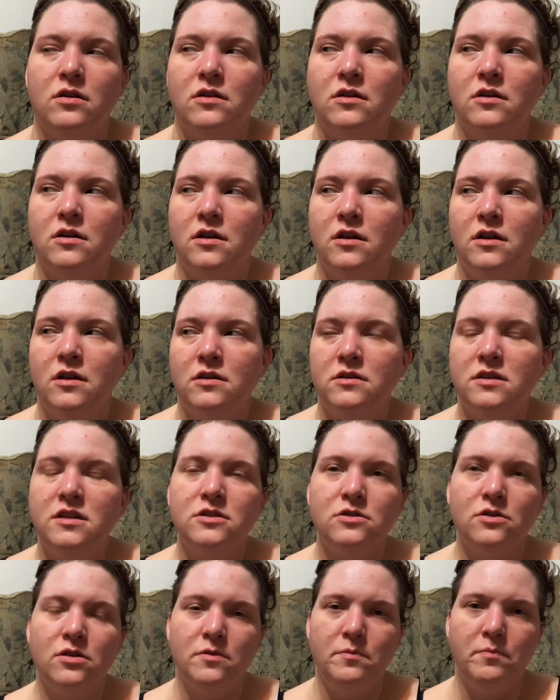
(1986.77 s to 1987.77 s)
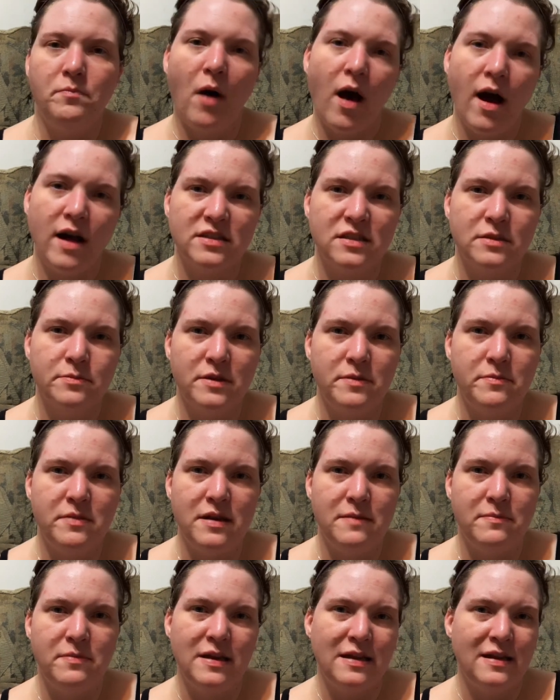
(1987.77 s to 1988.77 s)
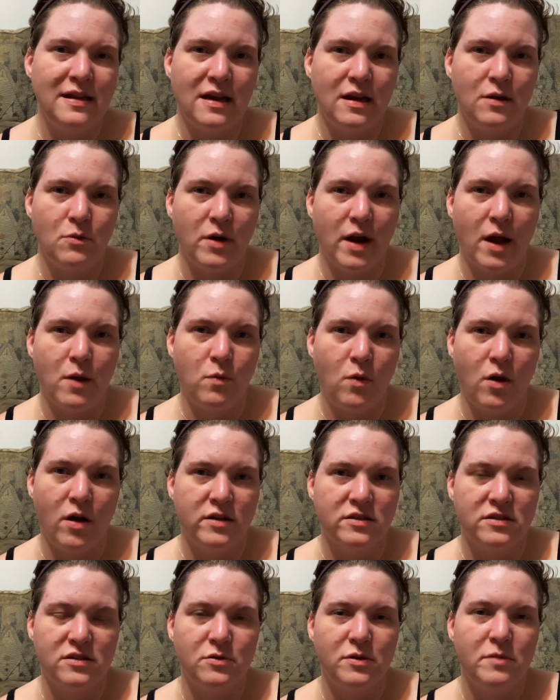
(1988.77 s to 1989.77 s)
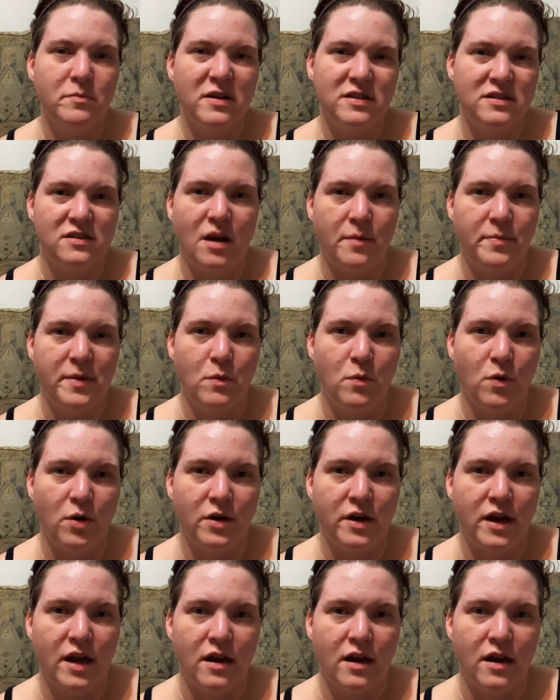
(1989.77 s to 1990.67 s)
this couldn't possibly be me getting what I want. So it must not be working.